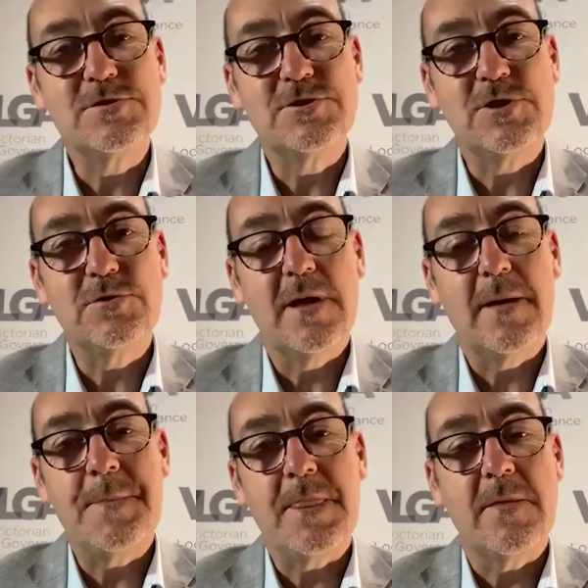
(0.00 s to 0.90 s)

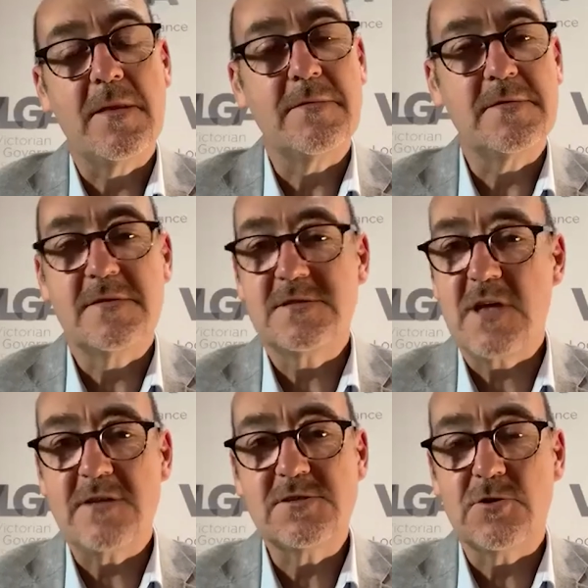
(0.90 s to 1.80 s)
Jude,
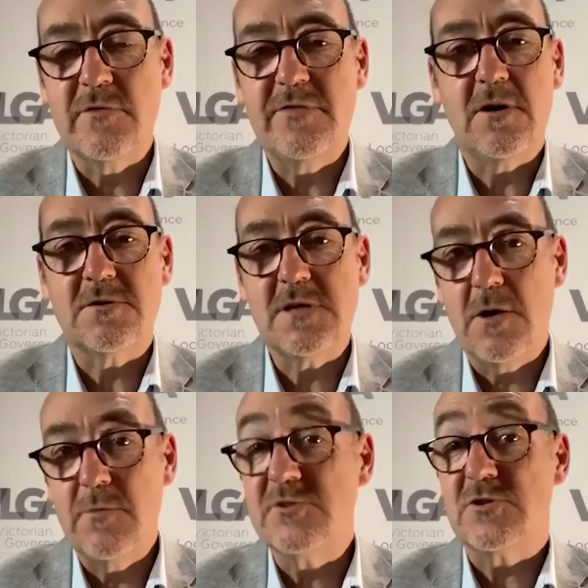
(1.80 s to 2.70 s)
sounds terrific.
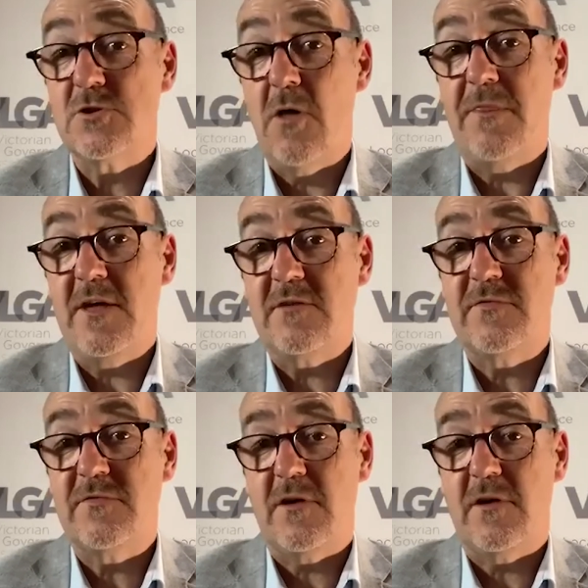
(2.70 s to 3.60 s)
October's not that
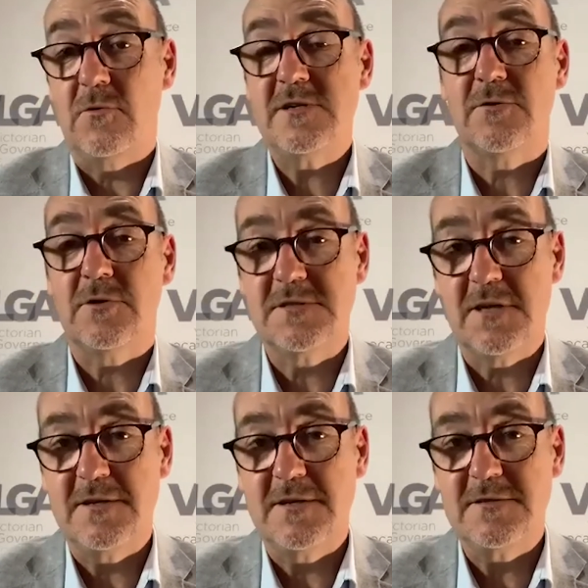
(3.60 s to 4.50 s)
far away, so it's
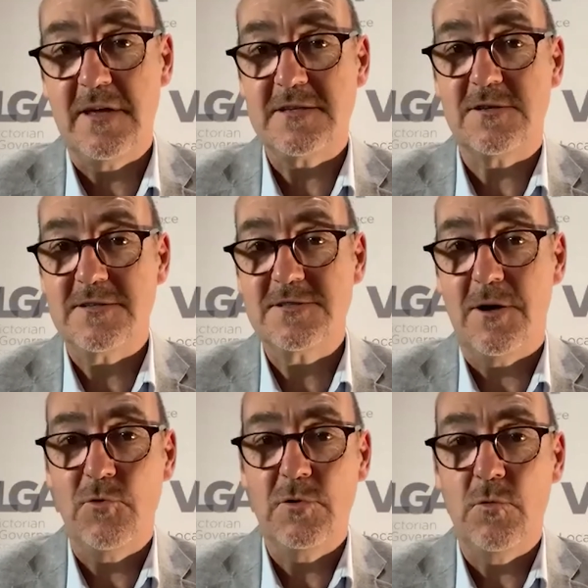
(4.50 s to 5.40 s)
getting to that
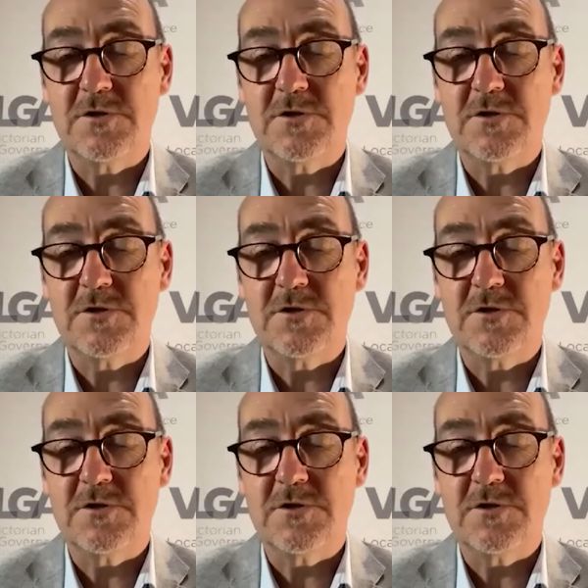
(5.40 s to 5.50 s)
exciting time.